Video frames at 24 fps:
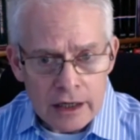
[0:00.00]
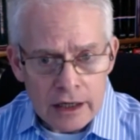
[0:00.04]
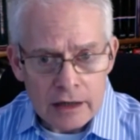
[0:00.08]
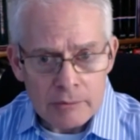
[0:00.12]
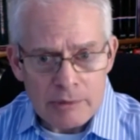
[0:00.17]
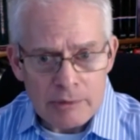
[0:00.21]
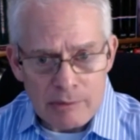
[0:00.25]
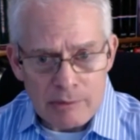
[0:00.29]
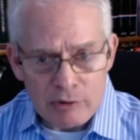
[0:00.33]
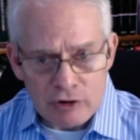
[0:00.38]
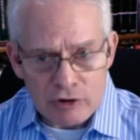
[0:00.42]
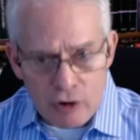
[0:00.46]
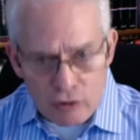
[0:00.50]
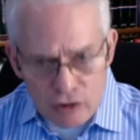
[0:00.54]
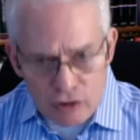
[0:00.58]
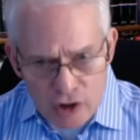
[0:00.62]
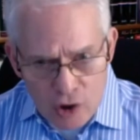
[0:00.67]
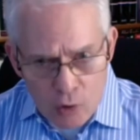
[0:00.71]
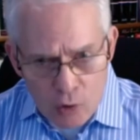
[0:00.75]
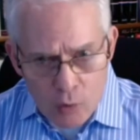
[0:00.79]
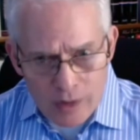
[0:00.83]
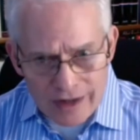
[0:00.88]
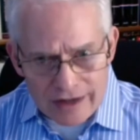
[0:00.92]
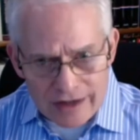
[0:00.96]
People don't
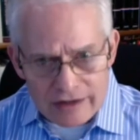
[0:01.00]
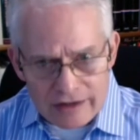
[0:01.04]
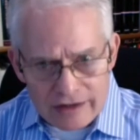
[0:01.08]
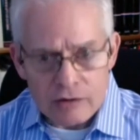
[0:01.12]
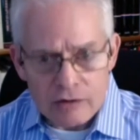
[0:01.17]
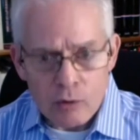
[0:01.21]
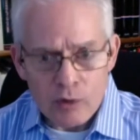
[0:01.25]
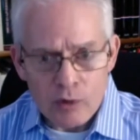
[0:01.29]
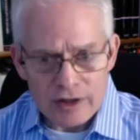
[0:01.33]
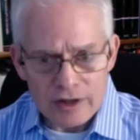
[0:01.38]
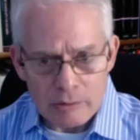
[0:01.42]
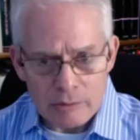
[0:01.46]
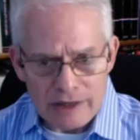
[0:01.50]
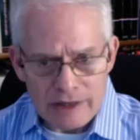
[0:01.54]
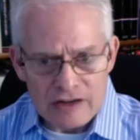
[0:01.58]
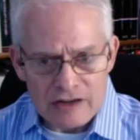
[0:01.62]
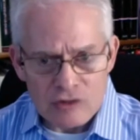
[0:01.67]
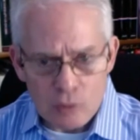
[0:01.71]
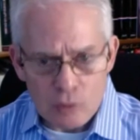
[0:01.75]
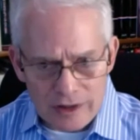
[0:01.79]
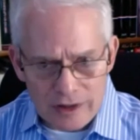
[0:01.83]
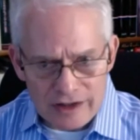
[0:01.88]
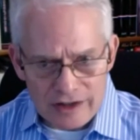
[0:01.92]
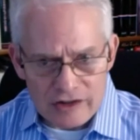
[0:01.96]
know what it
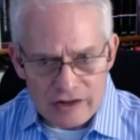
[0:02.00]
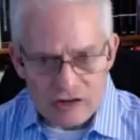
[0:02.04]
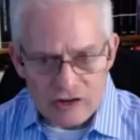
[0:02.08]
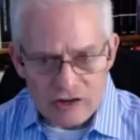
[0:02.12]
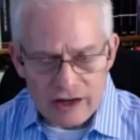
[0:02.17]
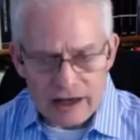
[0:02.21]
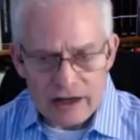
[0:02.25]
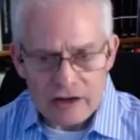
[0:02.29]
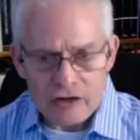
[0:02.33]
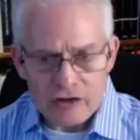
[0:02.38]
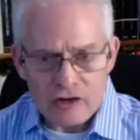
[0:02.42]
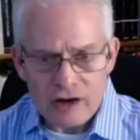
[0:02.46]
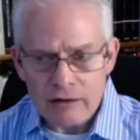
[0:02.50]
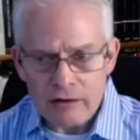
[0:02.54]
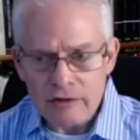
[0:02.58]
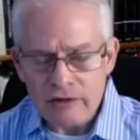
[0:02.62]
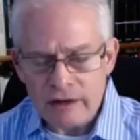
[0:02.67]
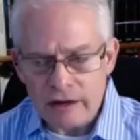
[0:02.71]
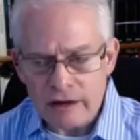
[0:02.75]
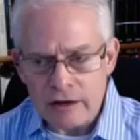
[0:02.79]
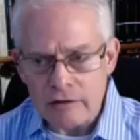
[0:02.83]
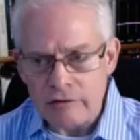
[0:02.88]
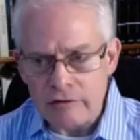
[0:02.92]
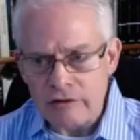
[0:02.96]
means, what it says. I
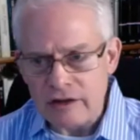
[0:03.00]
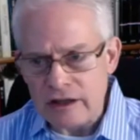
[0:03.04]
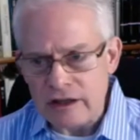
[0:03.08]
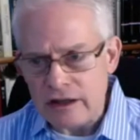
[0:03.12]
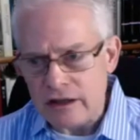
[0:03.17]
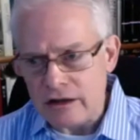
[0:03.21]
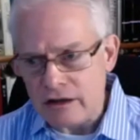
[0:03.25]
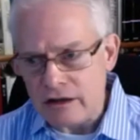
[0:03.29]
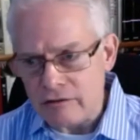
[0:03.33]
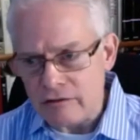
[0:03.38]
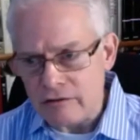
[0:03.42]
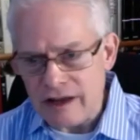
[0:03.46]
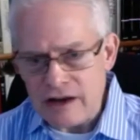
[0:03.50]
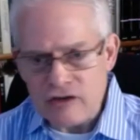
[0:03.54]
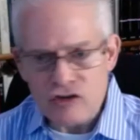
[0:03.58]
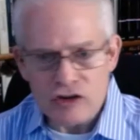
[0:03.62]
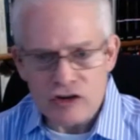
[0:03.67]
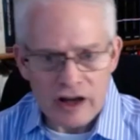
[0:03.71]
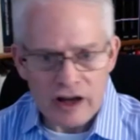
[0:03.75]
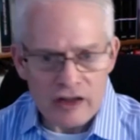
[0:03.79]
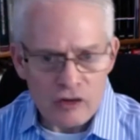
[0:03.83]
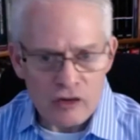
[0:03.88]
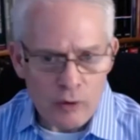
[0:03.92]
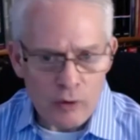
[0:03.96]
think of the
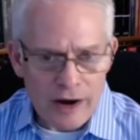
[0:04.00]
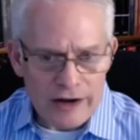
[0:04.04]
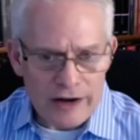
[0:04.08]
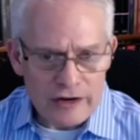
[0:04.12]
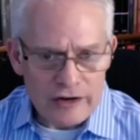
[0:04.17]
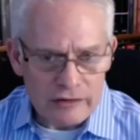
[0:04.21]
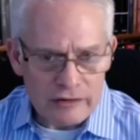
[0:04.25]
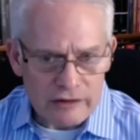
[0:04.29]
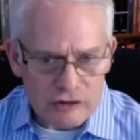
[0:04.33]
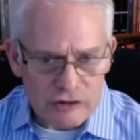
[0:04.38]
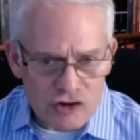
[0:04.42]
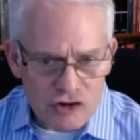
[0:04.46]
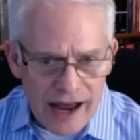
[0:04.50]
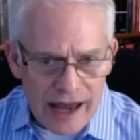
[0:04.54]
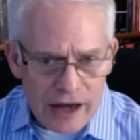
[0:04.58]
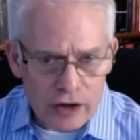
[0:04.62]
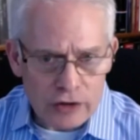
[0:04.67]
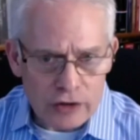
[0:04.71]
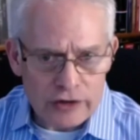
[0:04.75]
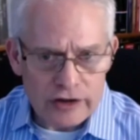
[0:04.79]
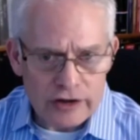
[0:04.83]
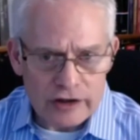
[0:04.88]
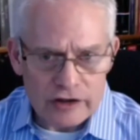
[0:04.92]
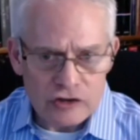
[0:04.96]
Convention on the Rights of the
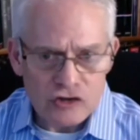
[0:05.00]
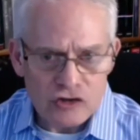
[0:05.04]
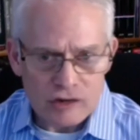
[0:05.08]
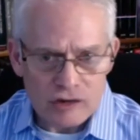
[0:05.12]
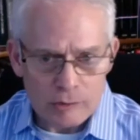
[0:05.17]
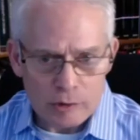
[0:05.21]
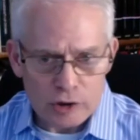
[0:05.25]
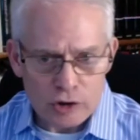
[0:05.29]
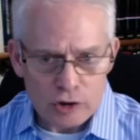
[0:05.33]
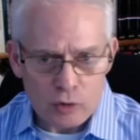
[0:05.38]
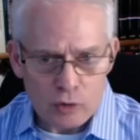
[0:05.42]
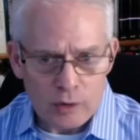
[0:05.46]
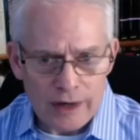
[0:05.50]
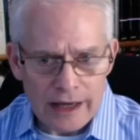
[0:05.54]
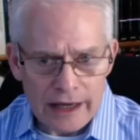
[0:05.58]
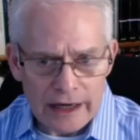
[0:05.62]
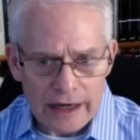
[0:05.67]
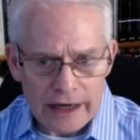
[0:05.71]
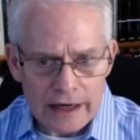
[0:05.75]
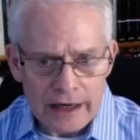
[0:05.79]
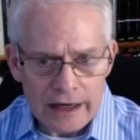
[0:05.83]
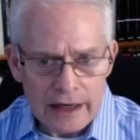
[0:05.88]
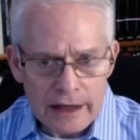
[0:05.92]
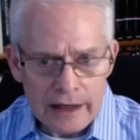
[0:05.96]
Child in a similar
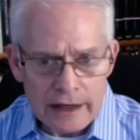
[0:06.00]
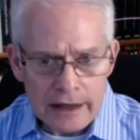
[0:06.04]
way.